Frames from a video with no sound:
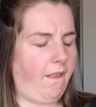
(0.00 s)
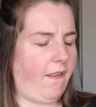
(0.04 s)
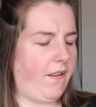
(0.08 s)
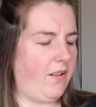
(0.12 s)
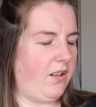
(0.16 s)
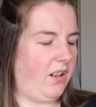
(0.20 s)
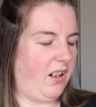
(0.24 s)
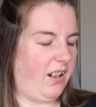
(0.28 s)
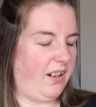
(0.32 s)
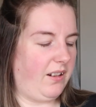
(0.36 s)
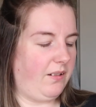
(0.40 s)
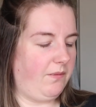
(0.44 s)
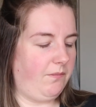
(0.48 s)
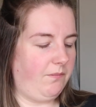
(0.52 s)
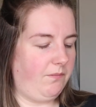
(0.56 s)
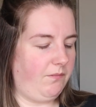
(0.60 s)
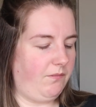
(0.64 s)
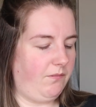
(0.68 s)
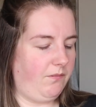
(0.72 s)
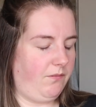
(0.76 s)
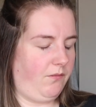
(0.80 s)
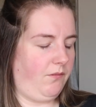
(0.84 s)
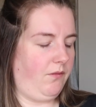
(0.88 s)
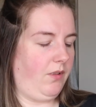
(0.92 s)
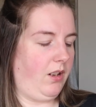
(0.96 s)
like,
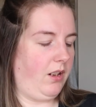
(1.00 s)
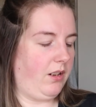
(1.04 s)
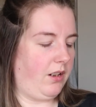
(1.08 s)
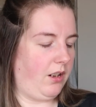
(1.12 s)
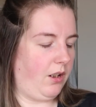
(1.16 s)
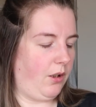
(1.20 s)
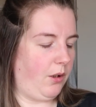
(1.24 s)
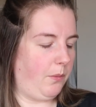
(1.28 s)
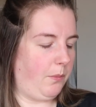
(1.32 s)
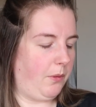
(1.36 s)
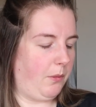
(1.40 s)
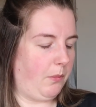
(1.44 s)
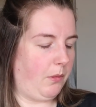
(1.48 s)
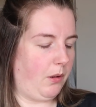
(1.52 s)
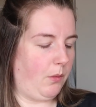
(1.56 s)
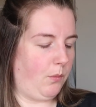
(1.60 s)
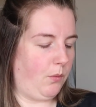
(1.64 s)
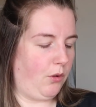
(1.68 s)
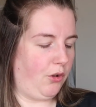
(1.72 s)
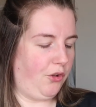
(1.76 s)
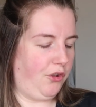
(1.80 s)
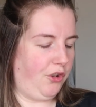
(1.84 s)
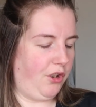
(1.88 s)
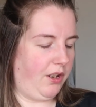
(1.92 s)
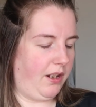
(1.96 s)
I don't know, I put my
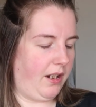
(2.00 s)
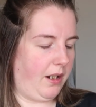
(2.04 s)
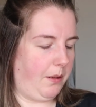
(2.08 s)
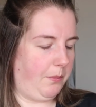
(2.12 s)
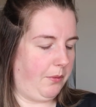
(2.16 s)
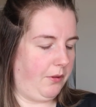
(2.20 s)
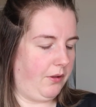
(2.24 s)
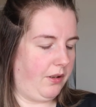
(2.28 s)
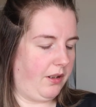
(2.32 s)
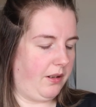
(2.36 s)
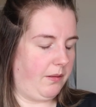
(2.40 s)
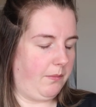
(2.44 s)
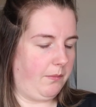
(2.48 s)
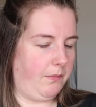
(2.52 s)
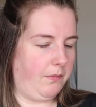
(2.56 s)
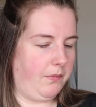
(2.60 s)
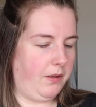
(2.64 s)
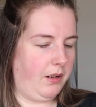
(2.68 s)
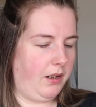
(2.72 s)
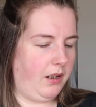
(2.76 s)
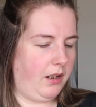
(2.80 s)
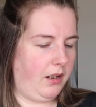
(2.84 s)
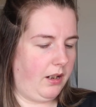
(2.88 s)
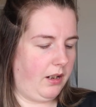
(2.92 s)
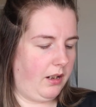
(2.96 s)
watch in there, put some
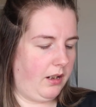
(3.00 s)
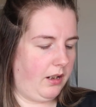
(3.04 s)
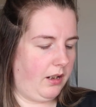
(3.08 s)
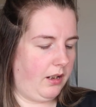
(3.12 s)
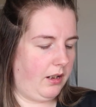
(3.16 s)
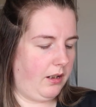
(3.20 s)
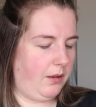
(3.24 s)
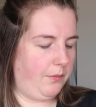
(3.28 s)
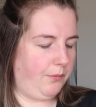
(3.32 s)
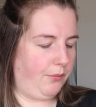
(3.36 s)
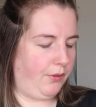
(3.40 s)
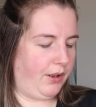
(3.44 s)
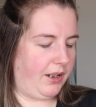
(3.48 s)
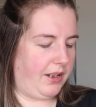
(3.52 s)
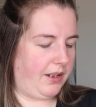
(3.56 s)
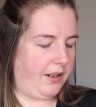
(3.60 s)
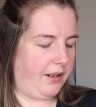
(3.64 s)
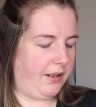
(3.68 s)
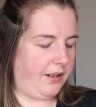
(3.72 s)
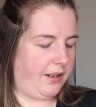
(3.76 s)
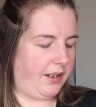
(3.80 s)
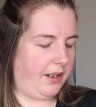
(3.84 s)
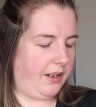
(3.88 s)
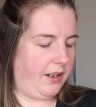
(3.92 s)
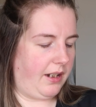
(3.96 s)

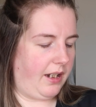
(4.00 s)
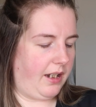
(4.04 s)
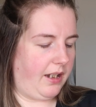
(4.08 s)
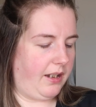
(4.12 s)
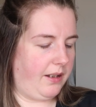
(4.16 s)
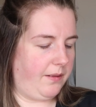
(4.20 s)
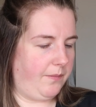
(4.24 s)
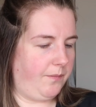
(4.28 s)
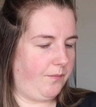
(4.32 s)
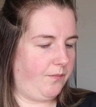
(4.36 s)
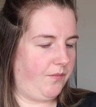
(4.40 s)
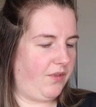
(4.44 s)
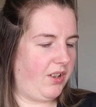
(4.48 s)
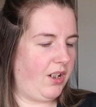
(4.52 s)
bracelets in there.